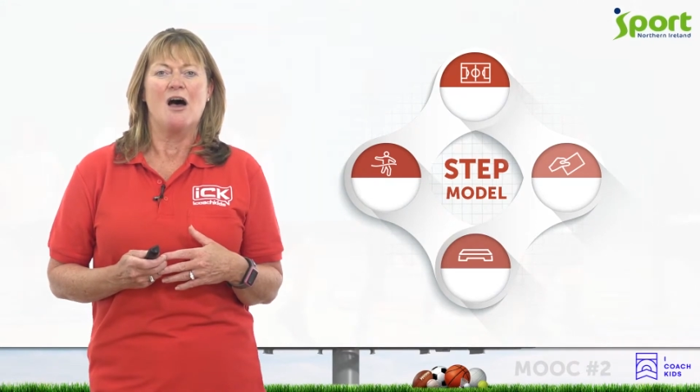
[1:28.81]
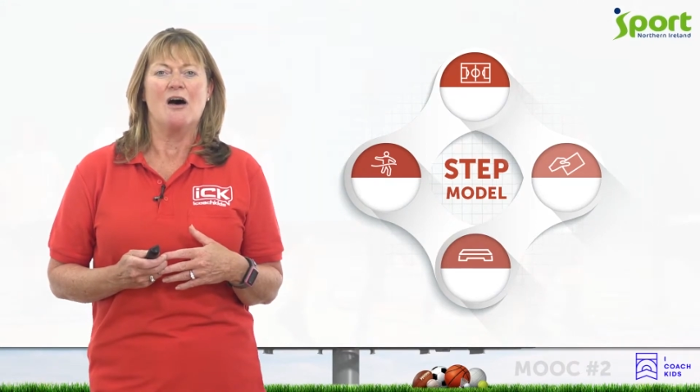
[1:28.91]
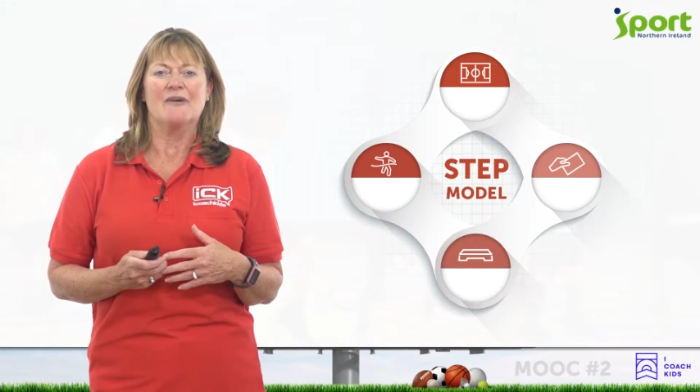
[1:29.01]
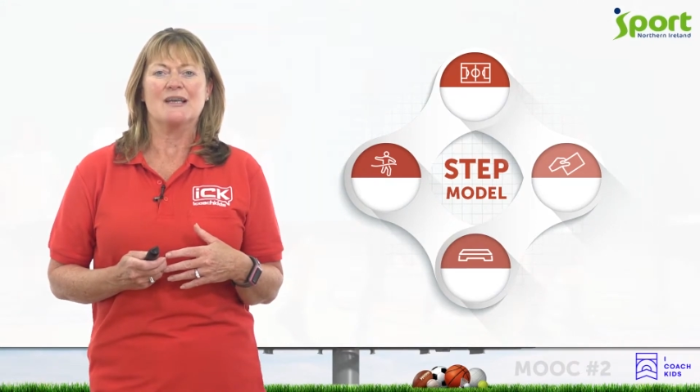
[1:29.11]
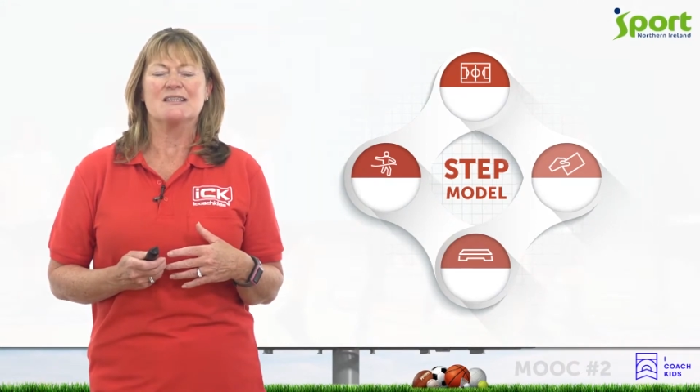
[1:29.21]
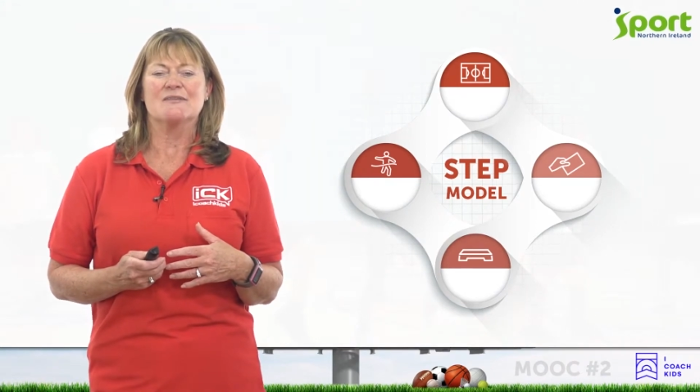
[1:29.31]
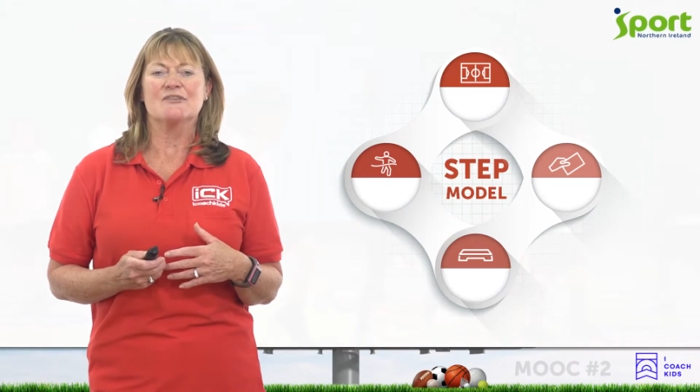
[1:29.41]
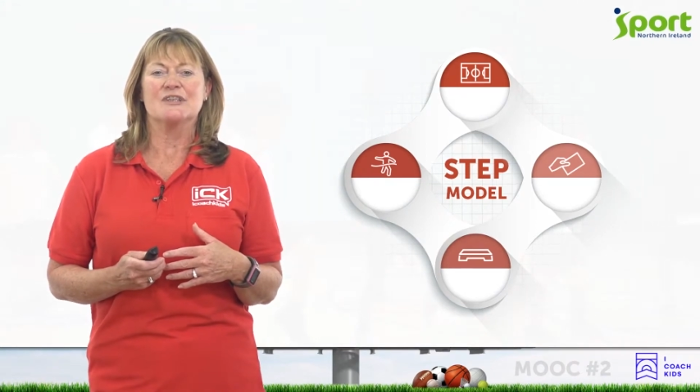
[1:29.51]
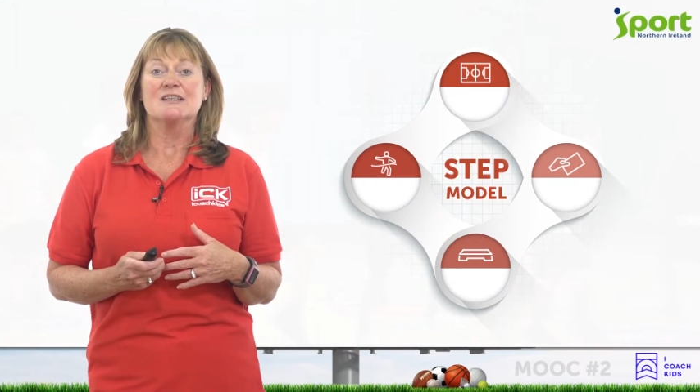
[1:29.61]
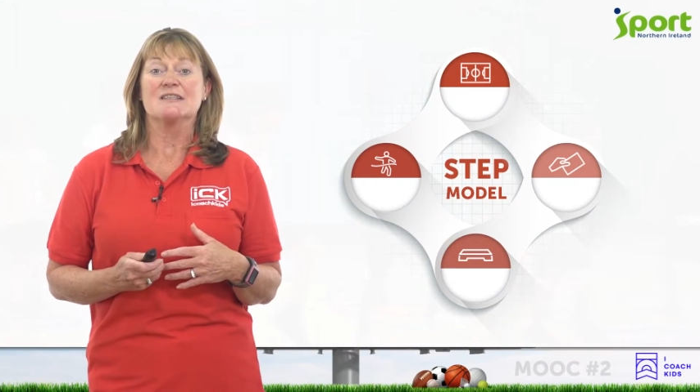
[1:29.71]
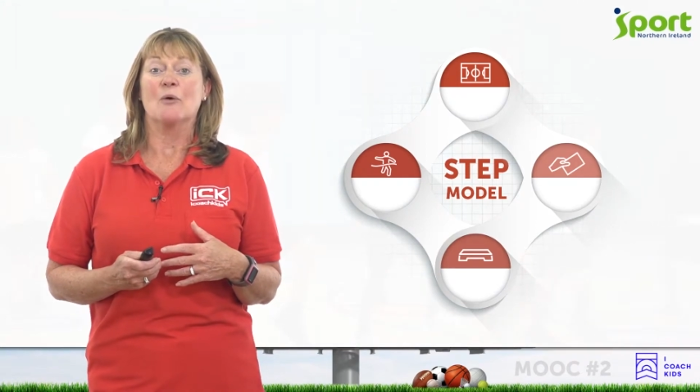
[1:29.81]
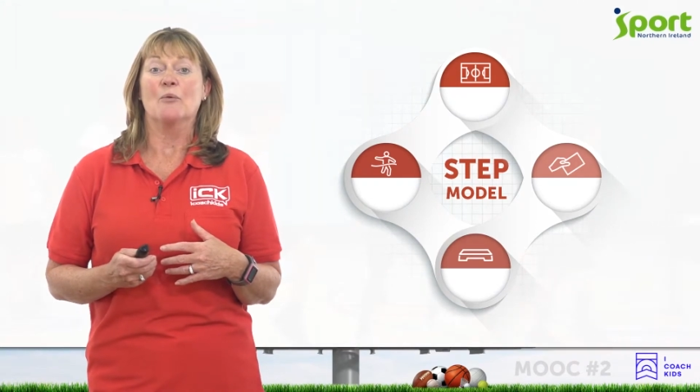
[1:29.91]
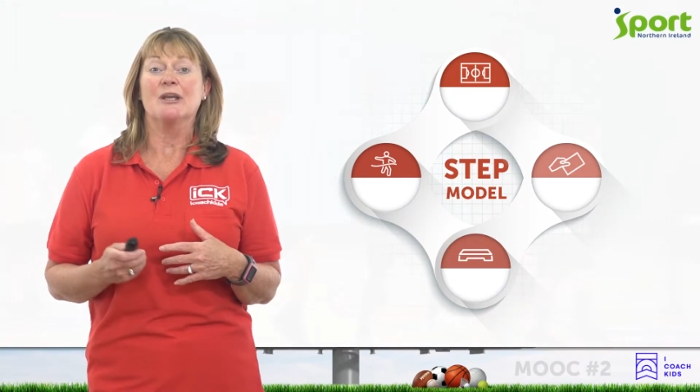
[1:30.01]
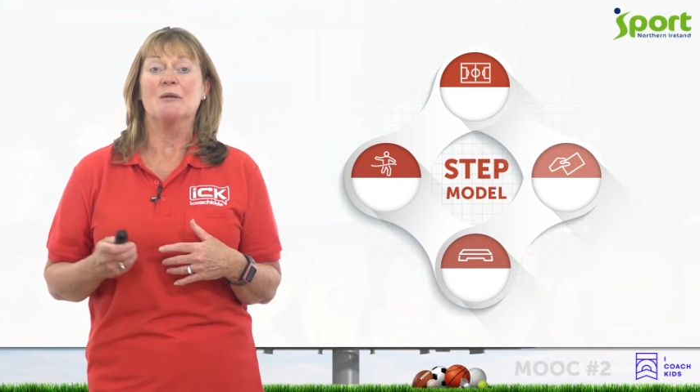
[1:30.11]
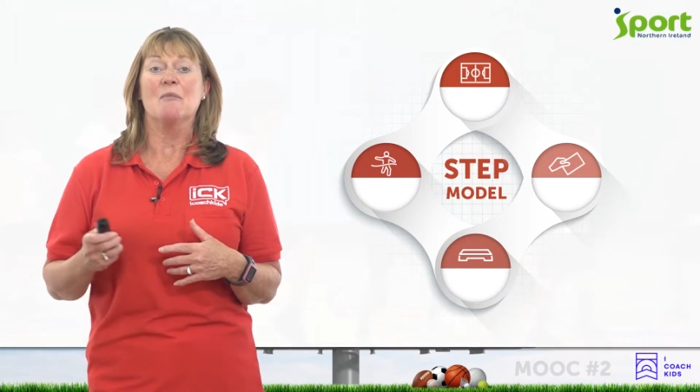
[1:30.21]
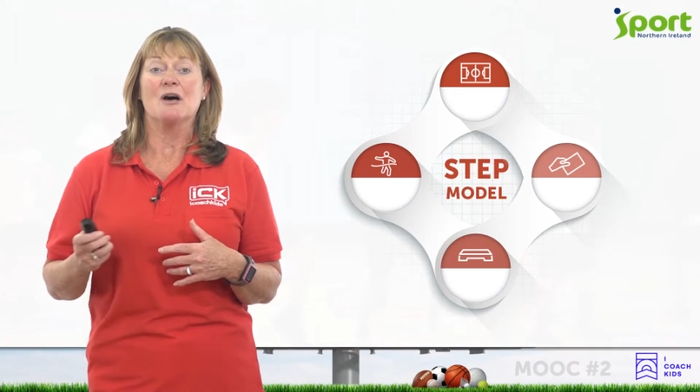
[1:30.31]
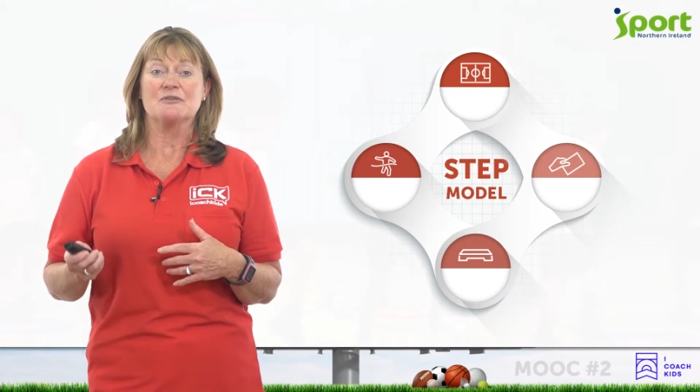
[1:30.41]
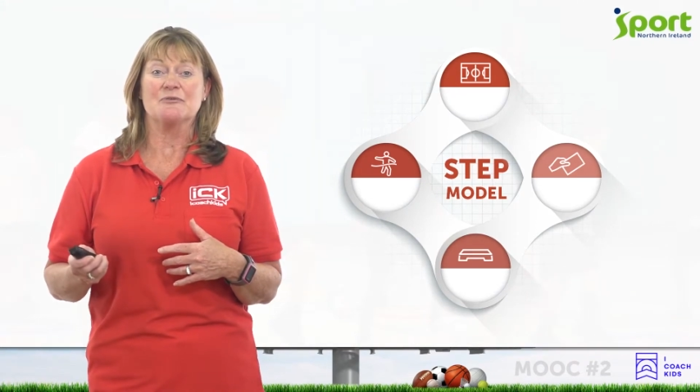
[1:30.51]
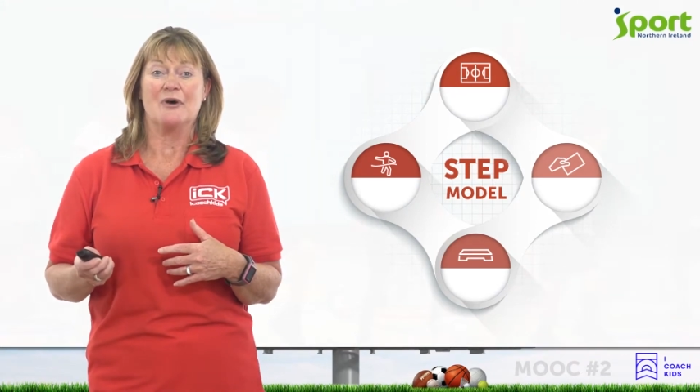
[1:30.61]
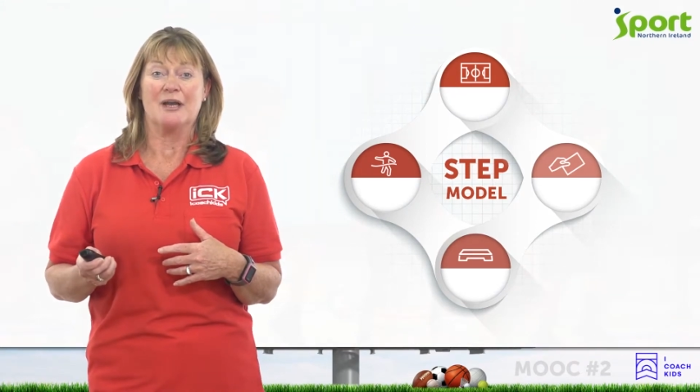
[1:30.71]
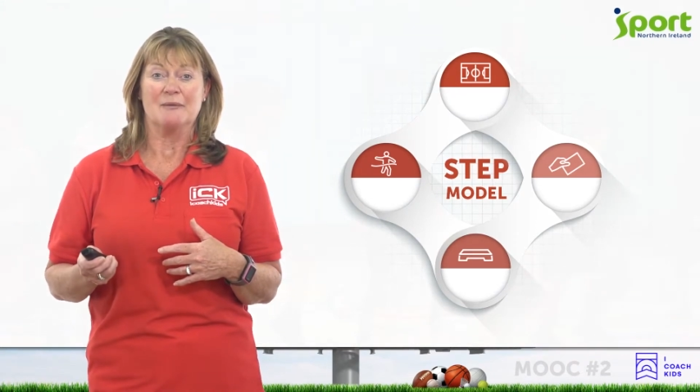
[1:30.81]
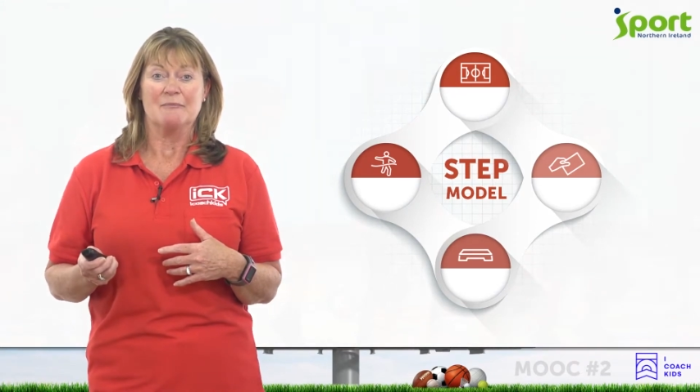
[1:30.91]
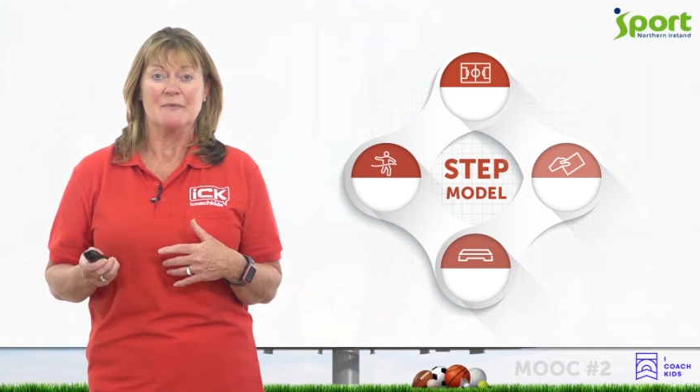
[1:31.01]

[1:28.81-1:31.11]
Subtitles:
of activities that we can modify